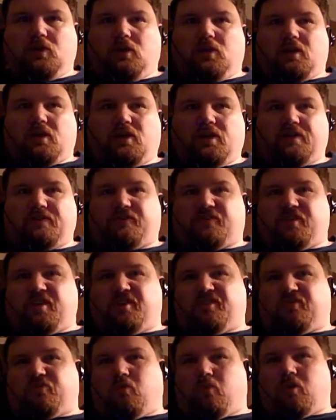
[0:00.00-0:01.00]
Cliff
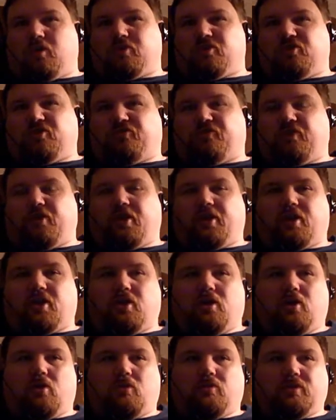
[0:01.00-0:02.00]
says the water is very
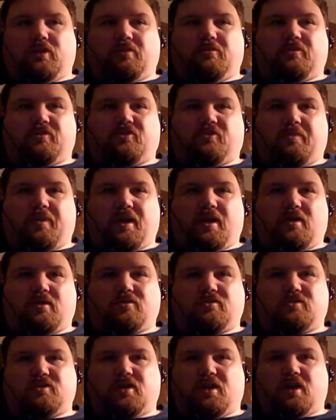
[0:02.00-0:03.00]
cold. It was
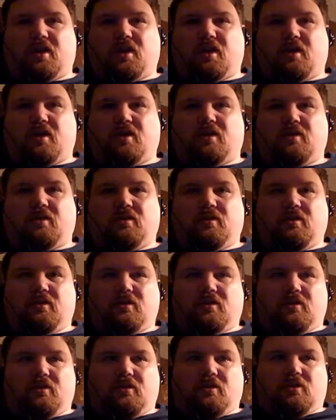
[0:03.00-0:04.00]
about
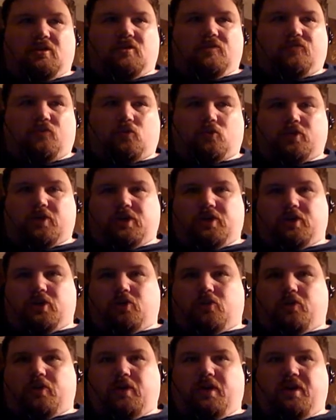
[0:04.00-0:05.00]
40
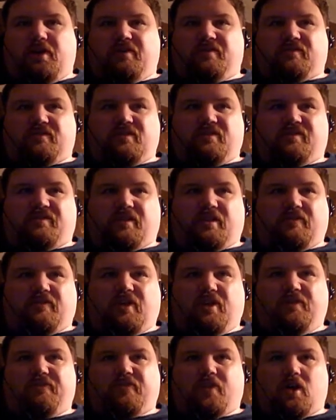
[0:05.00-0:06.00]
degrees. He said if
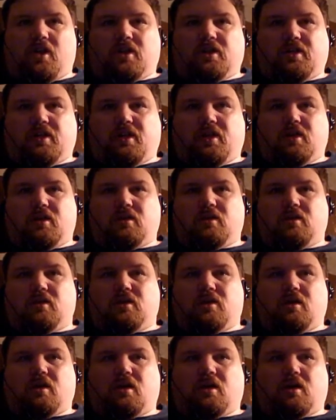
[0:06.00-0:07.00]
he'd fallen in
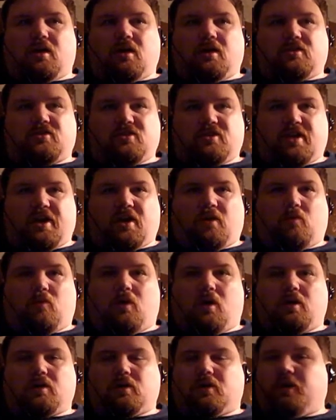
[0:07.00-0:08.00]
to that
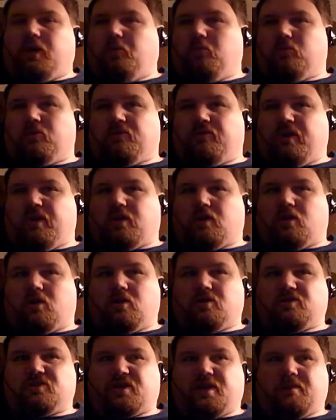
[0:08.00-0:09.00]
water, he would have had a
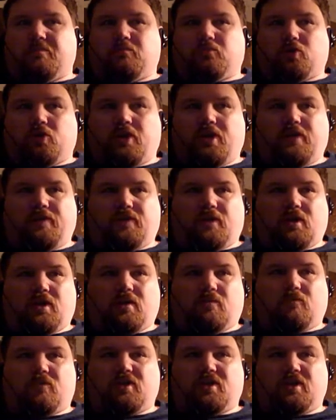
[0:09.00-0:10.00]
hard time
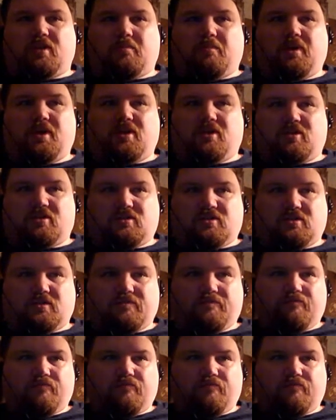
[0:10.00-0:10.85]
breathing within a minute.